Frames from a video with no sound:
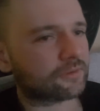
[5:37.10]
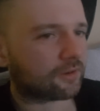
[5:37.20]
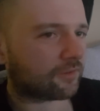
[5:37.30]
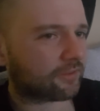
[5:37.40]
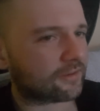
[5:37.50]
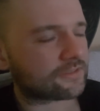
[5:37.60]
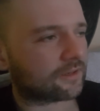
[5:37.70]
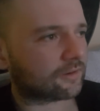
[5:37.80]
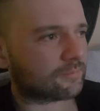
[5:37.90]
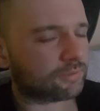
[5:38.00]
things that
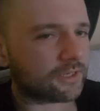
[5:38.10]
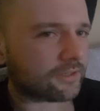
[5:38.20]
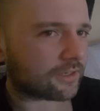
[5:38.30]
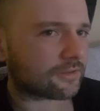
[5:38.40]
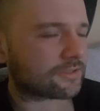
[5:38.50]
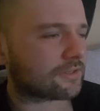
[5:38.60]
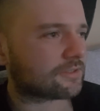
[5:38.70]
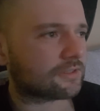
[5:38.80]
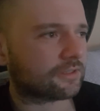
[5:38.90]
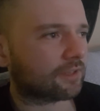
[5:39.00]
are completely
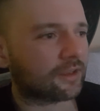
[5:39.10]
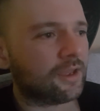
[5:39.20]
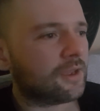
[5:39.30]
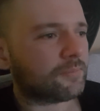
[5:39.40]
inconsistent and like